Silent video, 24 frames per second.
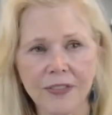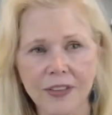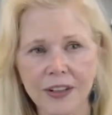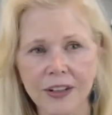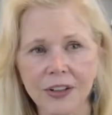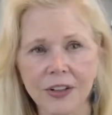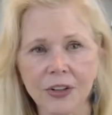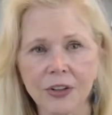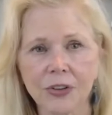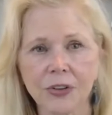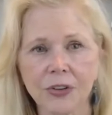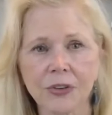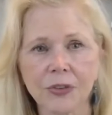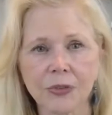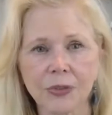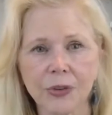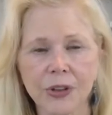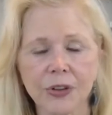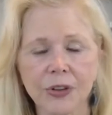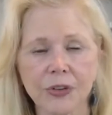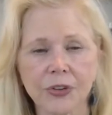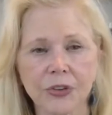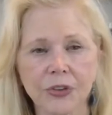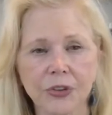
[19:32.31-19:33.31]
that your
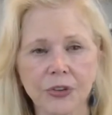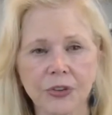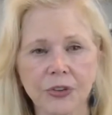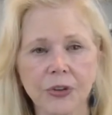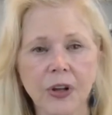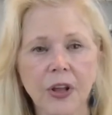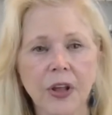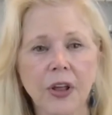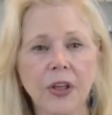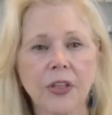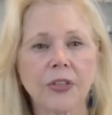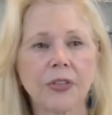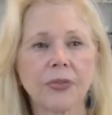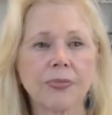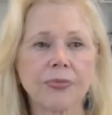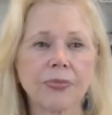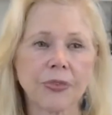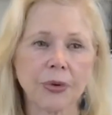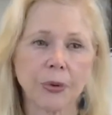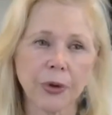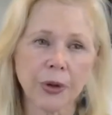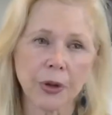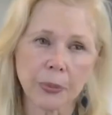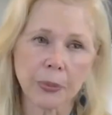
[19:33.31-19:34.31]
readers are
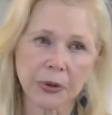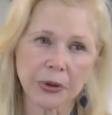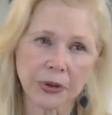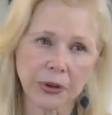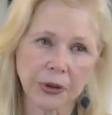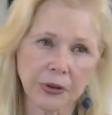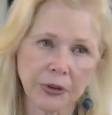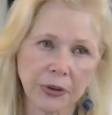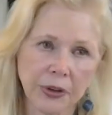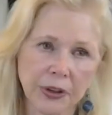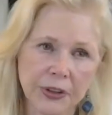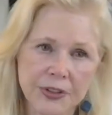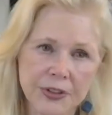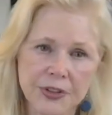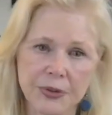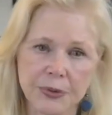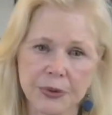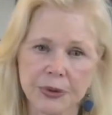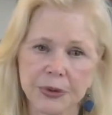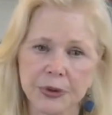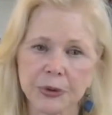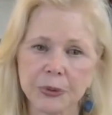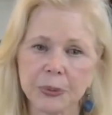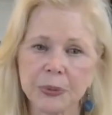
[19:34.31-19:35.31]
throwing the book across the
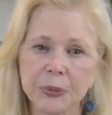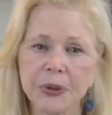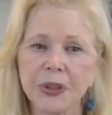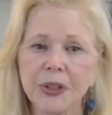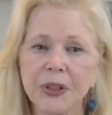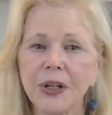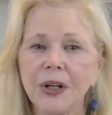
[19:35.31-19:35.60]
room